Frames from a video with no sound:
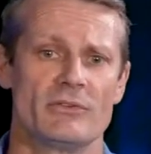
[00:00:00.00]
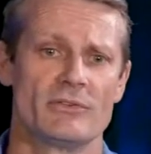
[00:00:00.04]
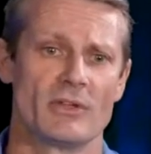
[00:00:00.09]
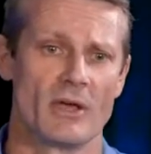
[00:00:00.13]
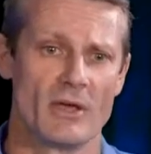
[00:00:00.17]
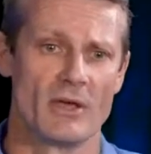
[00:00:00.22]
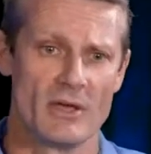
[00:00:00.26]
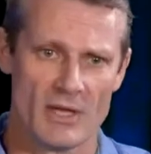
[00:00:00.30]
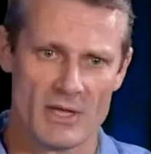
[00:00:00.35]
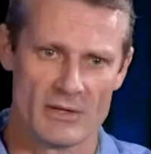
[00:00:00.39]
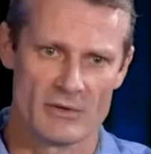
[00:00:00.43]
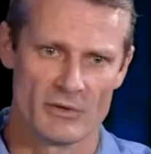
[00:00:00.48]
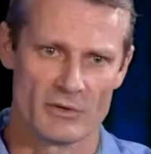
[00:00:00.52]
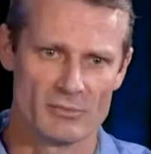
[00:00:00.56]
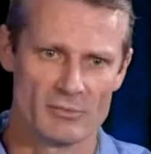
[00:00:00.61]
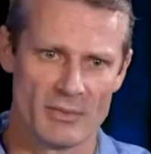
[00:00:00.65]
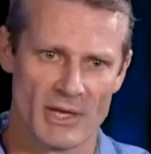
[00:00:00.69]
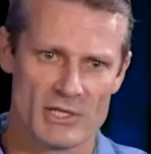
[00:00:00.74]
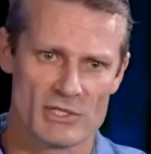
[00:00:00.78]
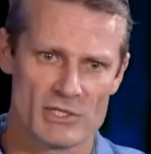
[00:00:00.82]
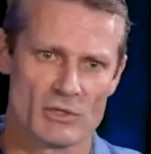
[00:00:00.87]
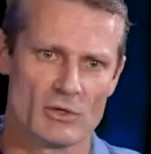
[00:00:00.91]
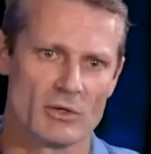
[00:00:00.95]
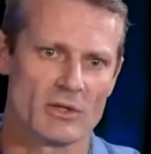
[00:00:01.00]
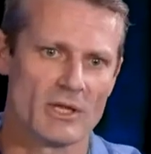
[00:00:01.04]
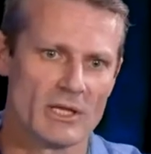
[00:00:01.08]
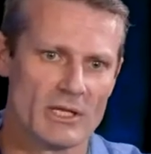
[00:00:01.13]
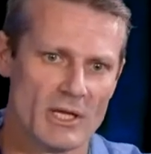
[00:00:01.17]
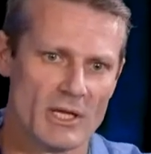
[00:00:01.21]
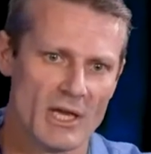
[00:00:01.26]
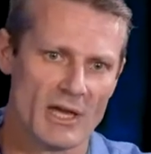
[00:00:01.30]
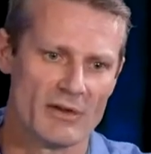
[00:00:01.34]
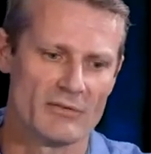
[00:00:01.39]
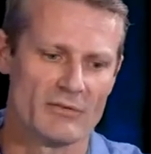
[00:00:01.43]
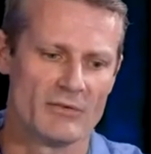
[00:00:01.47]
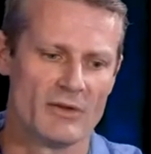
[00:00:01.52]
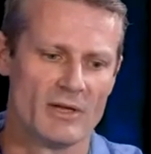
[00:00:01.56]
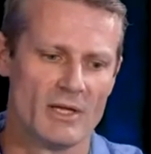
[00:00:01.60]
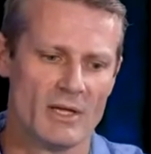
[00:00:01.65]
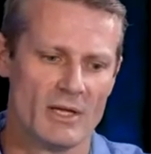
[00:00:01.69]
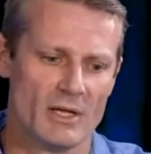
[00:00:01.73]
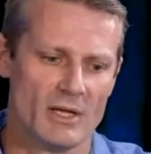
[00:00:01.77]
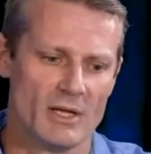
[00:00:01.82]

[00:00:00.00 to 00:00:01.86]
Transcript: So just make sure that you have